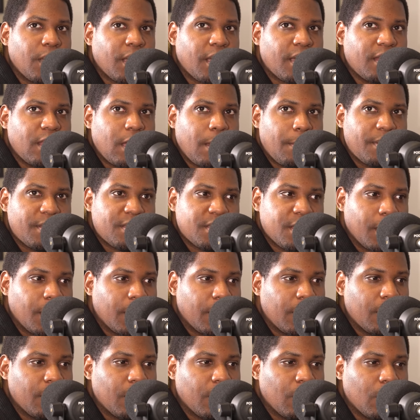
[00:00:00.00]
like Konami's
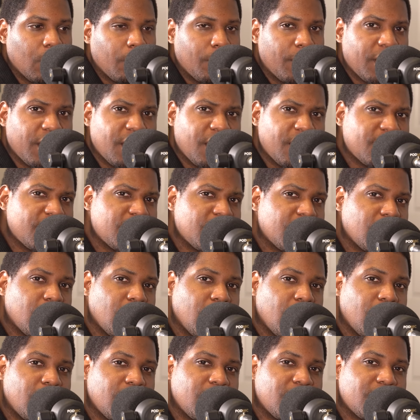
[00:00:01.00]
taking it a little bit easier
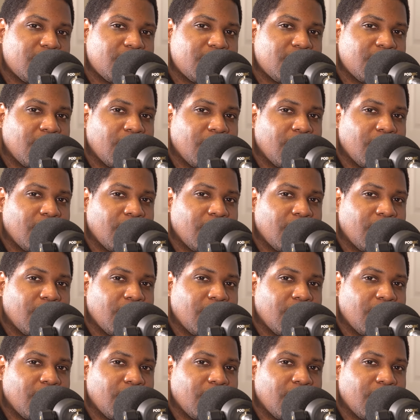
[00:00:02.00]
on us.